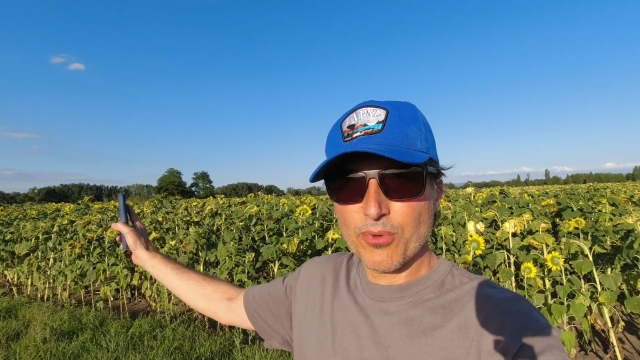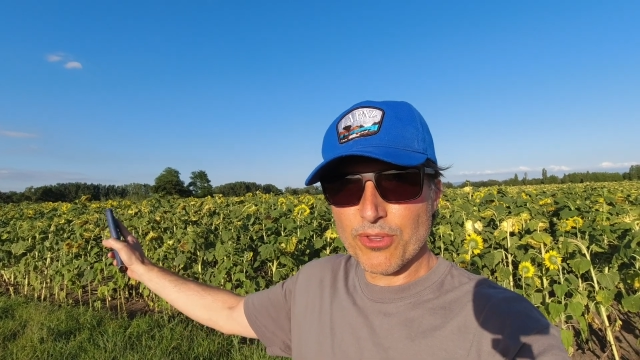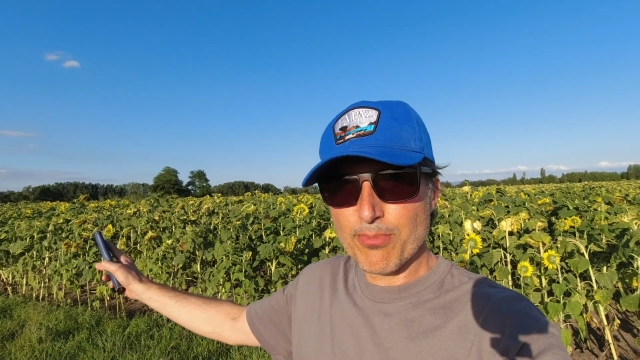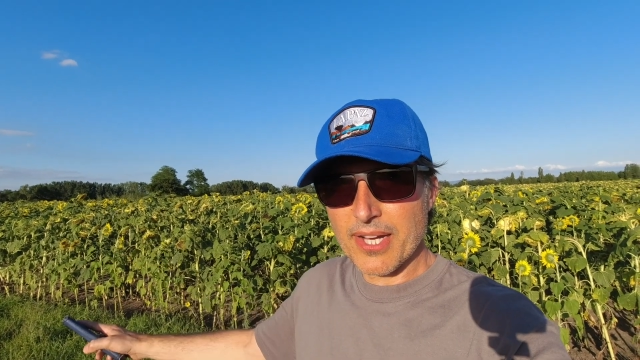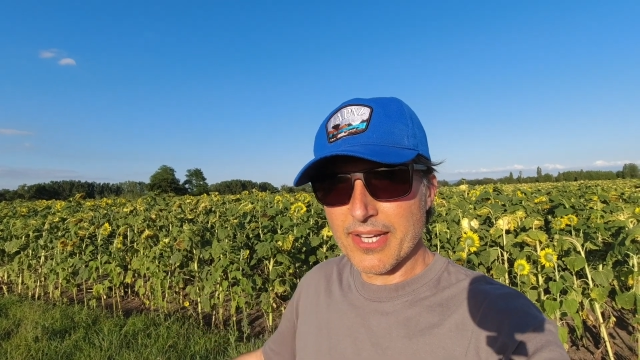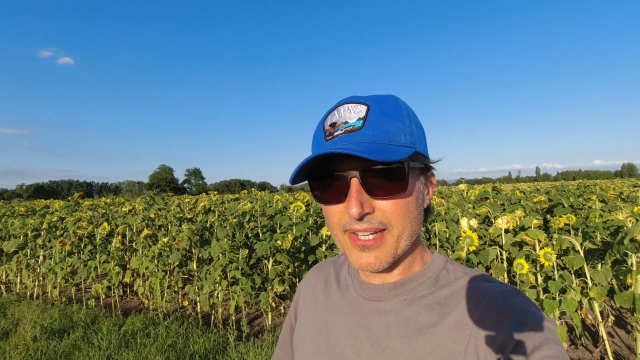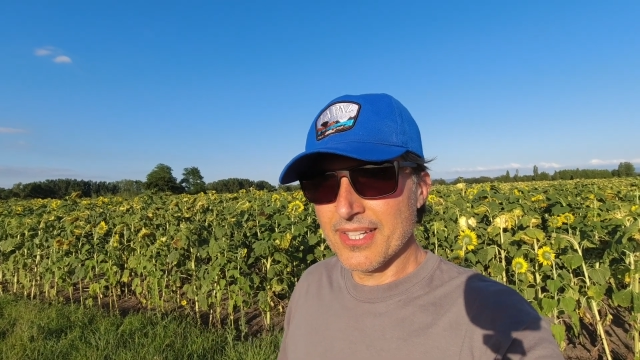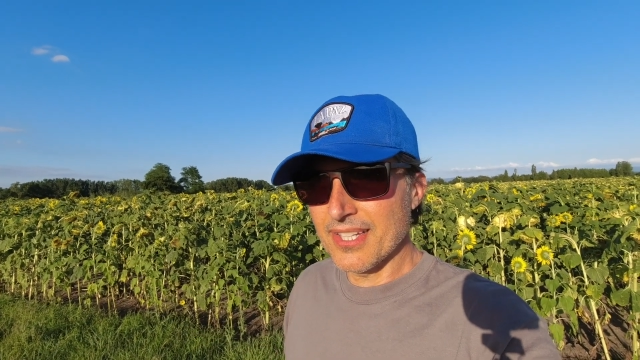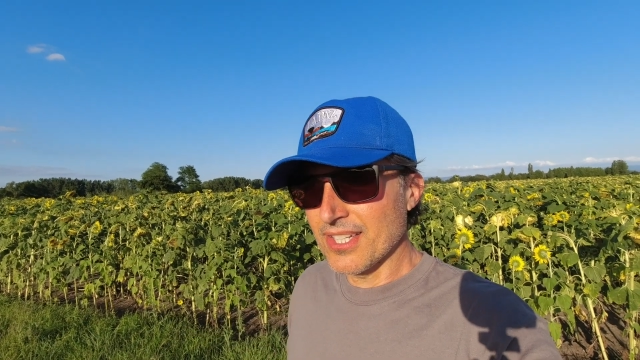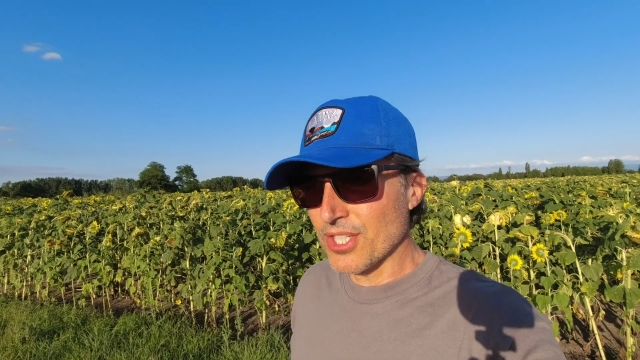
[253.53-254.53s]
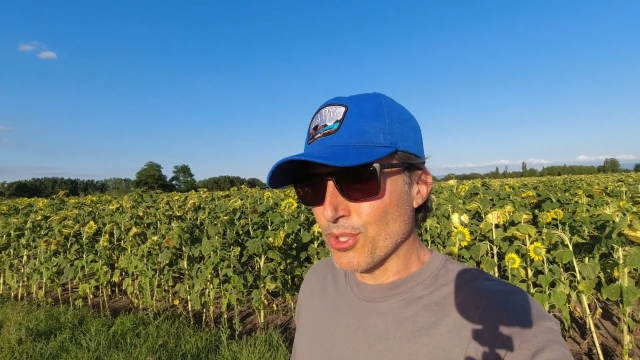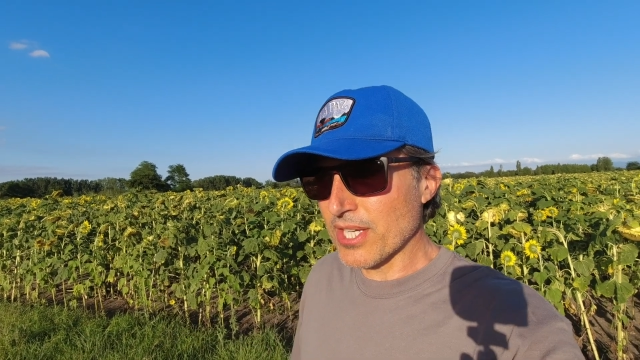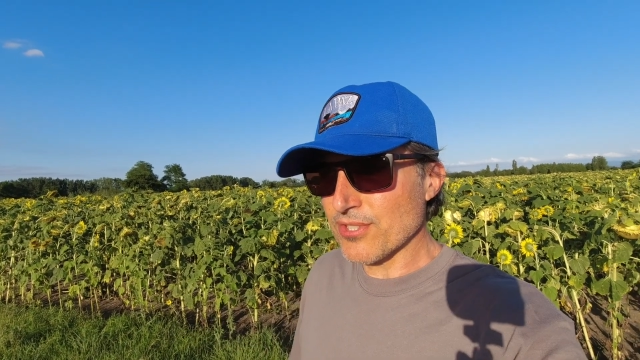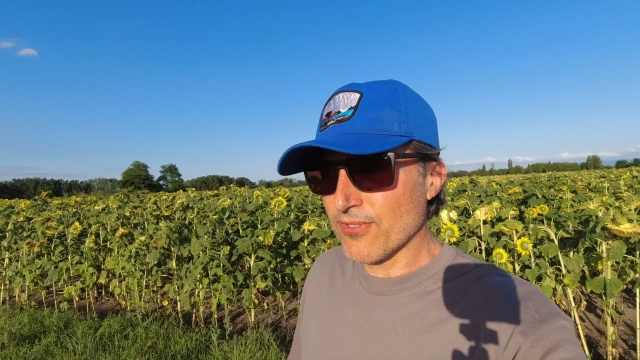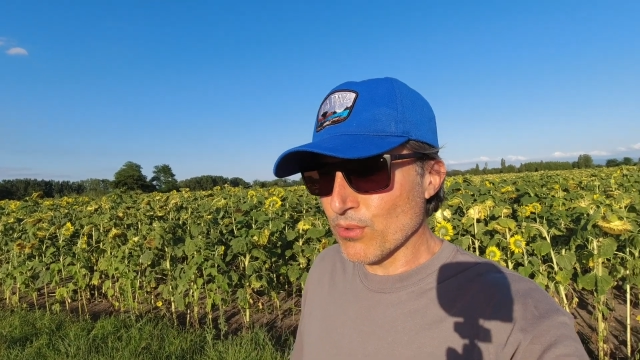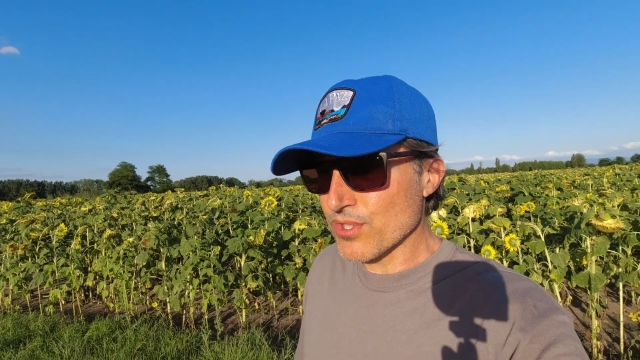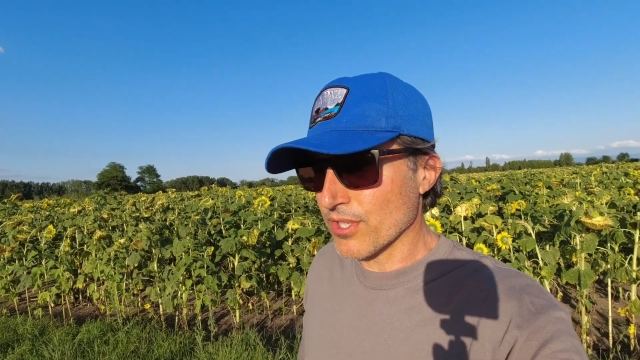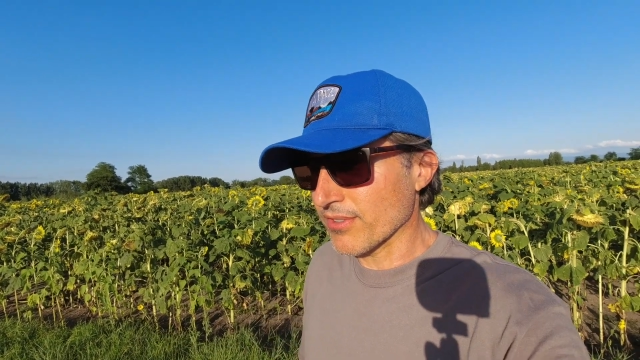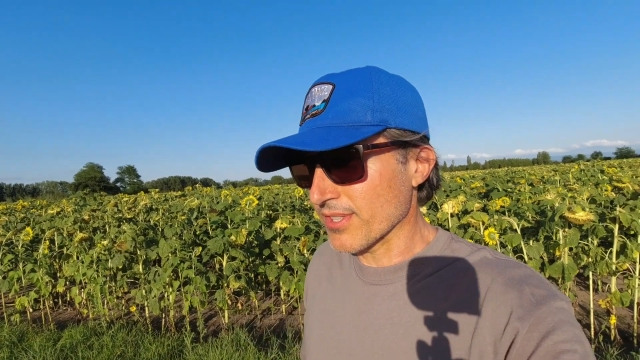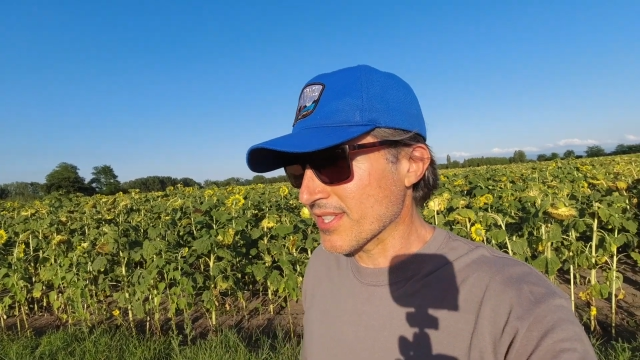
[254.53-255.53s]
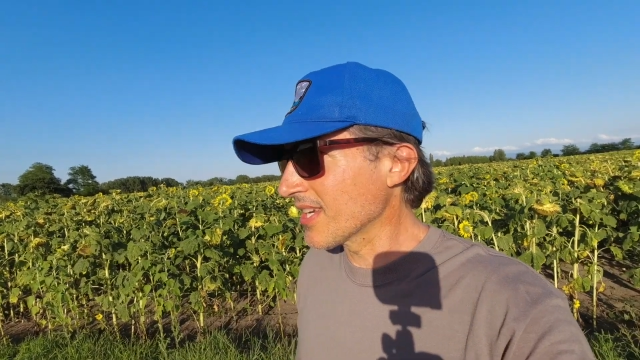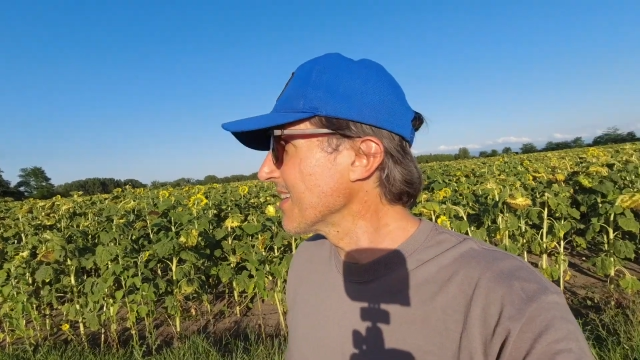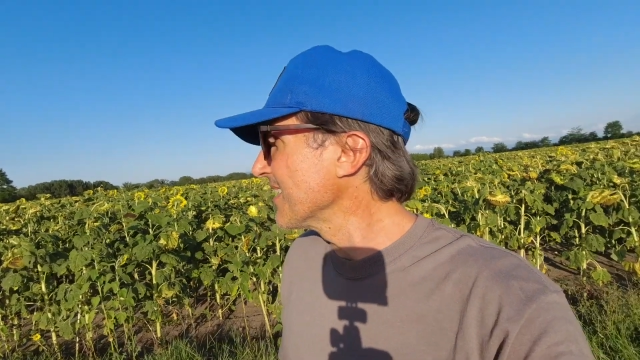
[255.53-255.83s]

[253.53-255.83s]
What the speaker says: with my US phone service.